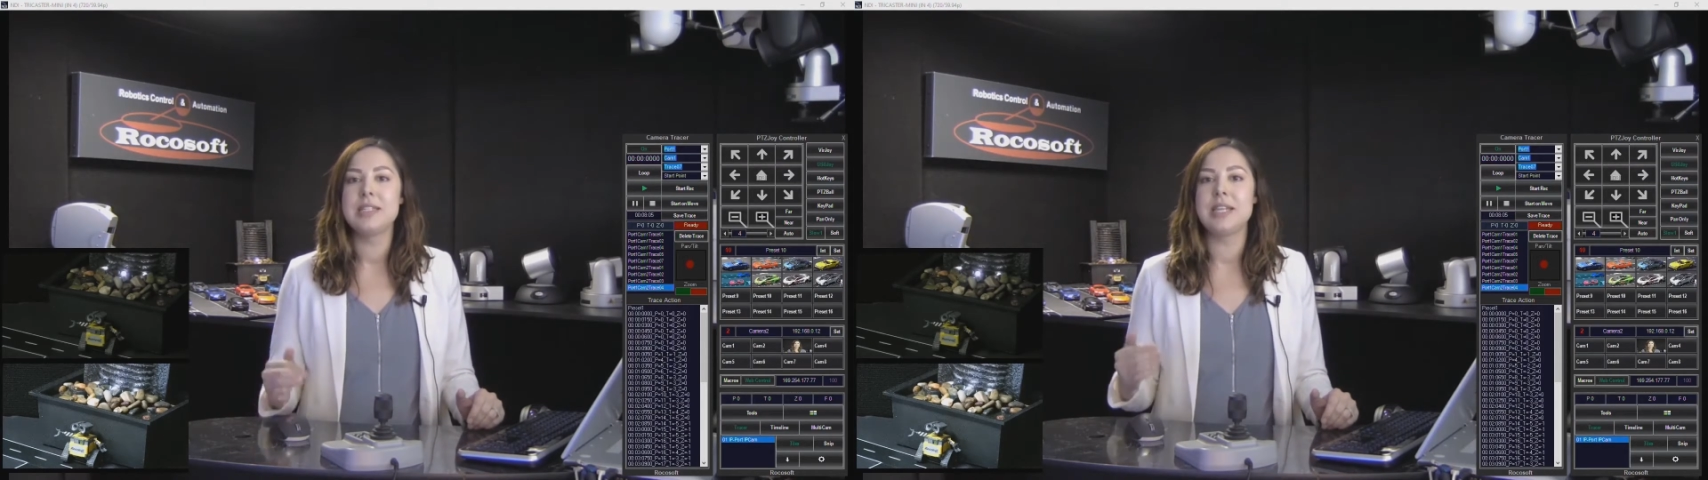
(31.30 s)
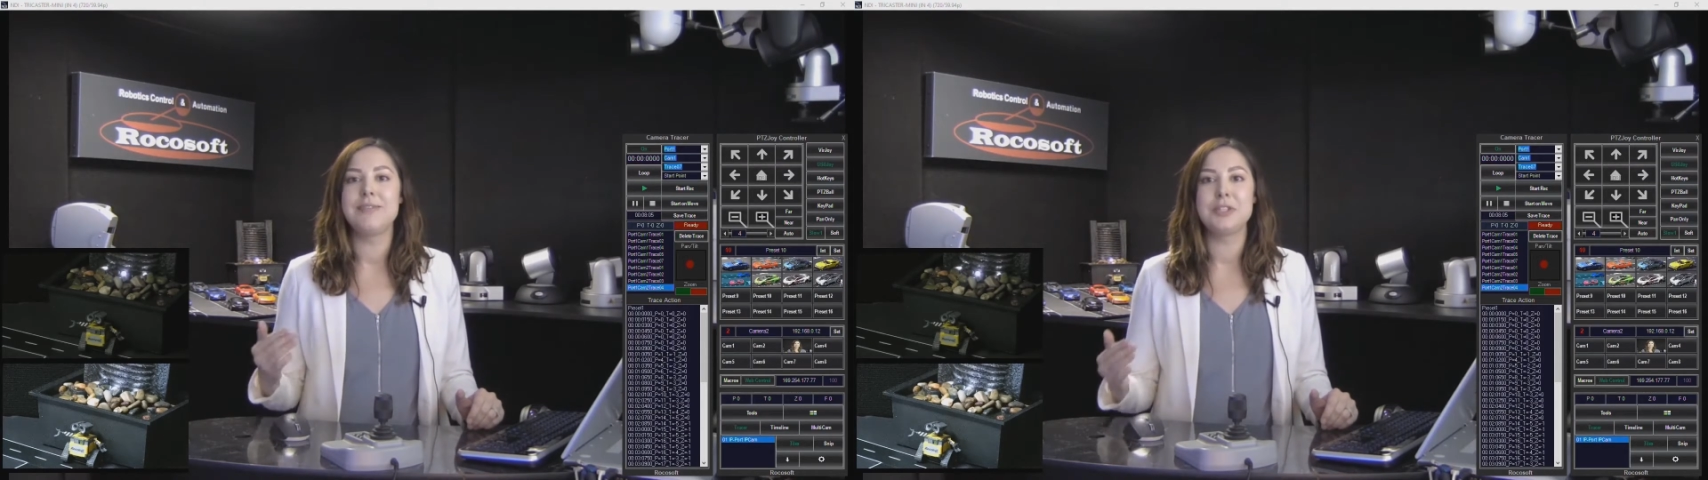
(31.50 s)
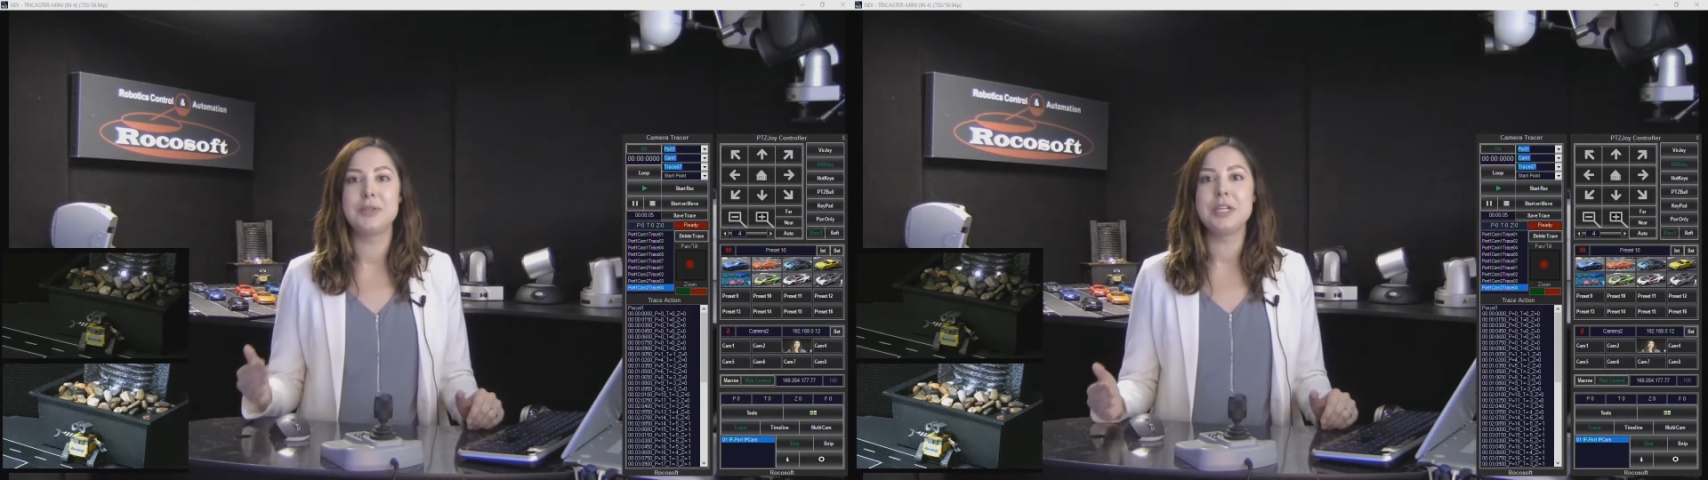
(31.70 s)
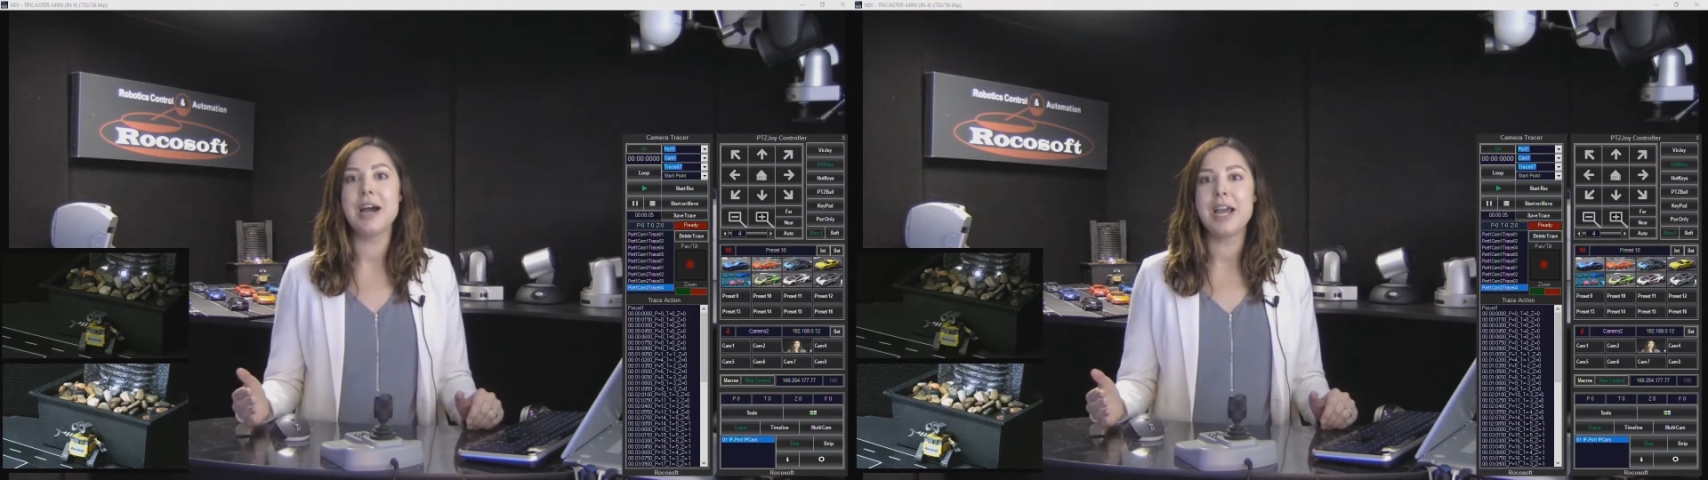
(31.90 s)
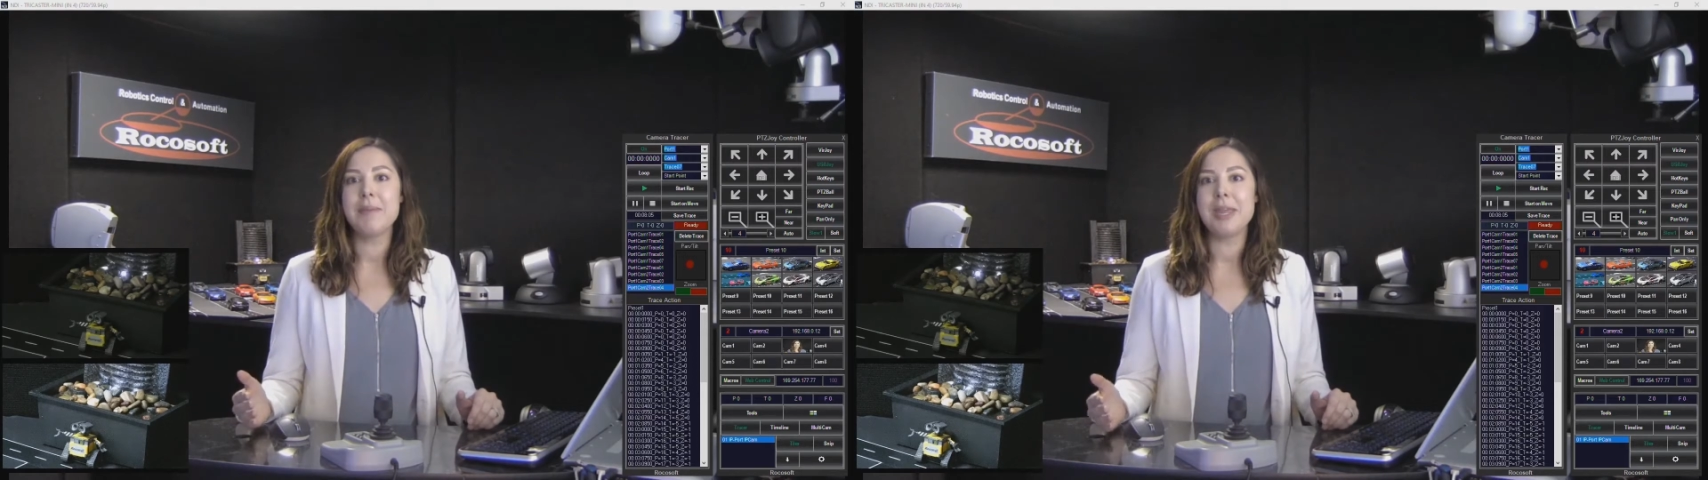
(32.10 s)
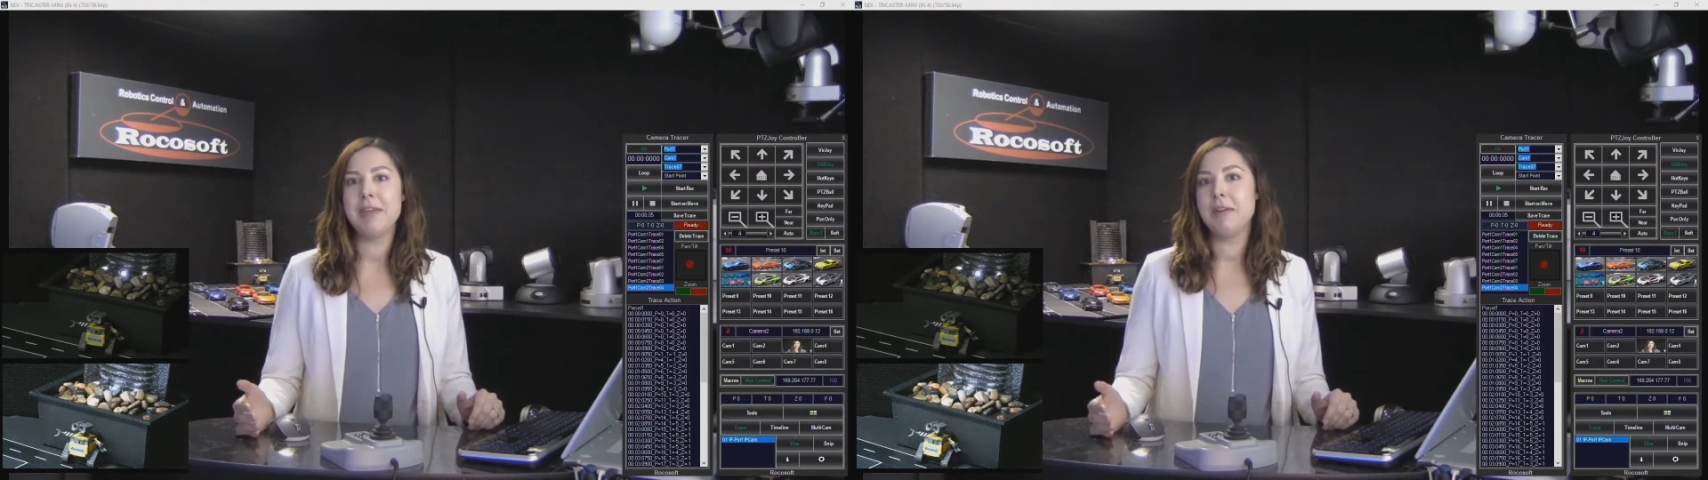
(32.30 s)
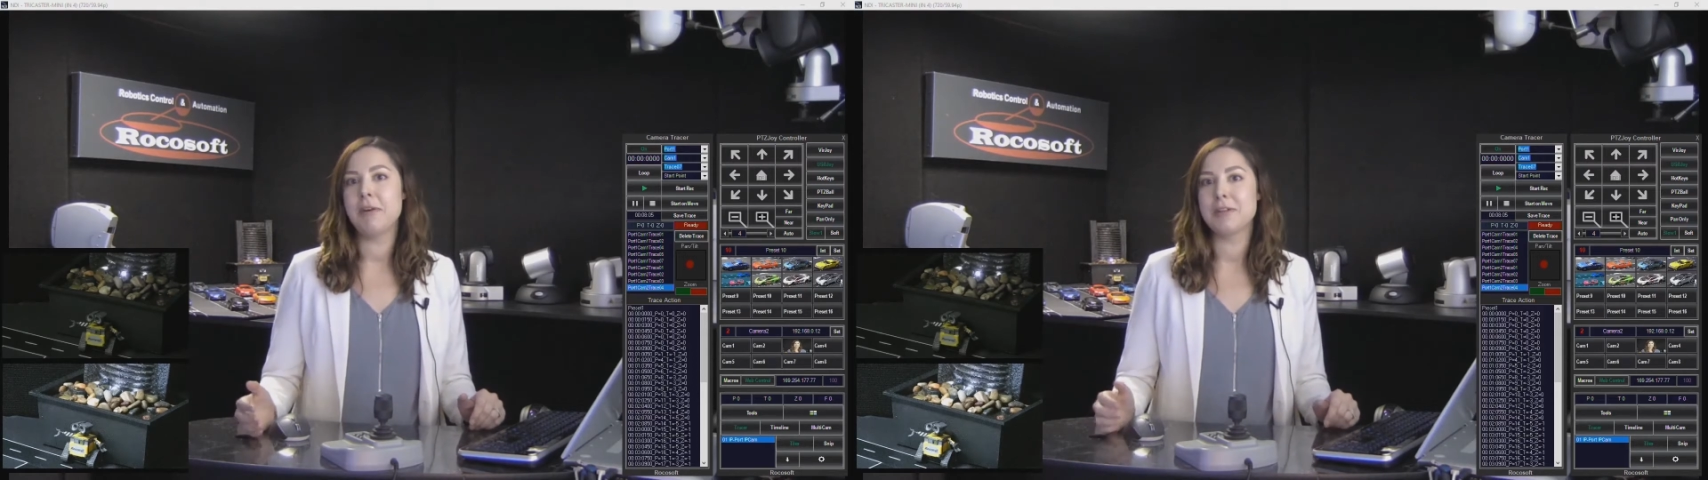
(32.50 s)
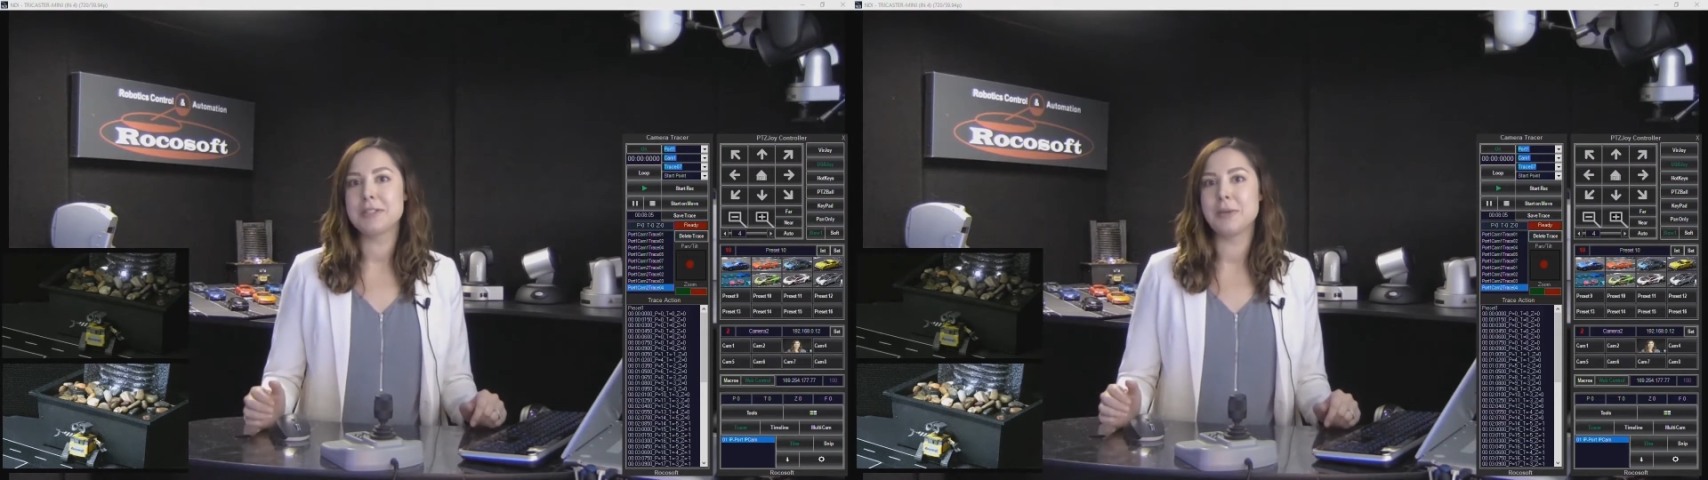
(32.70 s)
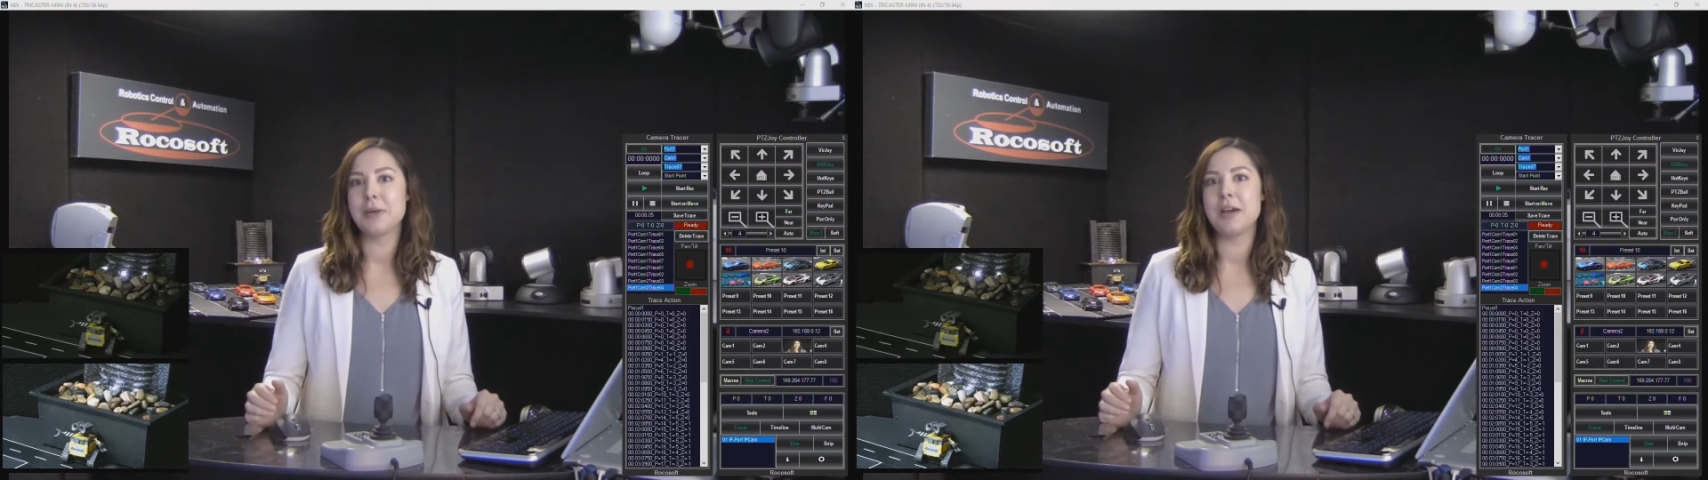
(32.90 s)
saves you time, and it also